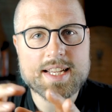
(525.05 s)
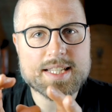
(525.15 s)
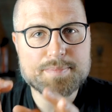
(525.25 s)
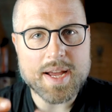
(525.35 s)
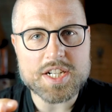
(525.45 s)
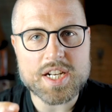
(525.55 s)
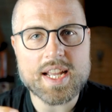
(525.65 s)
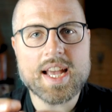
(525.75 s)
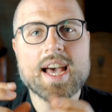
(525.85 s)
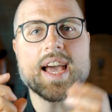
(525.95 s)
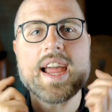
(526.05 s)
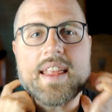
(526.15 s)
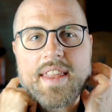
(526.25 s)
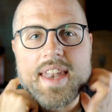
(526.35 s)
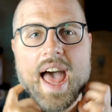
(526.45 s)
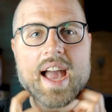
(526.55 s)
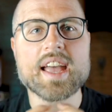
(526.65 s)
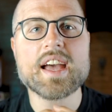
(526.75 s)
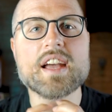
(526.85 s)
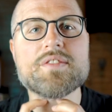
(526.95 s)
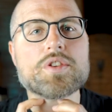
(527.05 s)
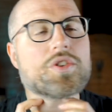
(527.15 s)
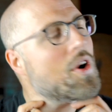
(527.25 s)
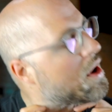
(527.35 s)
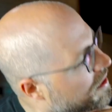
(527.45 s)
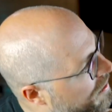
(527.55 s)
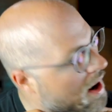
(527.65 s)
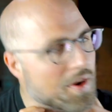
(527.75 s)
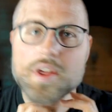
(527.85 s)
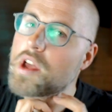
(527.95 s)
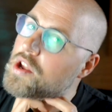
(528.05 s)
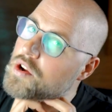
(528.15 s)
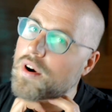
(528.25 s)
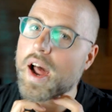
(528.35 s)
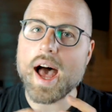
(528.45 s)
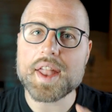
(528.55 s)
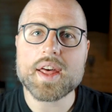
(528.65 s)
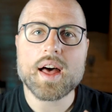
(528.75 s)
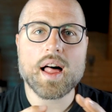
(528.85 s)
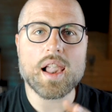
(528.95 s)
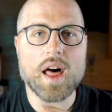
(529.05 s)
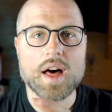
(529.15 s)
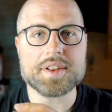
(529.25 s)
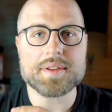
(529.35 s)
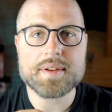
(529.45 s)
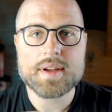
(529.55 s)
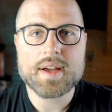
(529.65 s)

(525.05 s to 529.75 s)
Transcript: especially in the neck if you turn around your head a lot.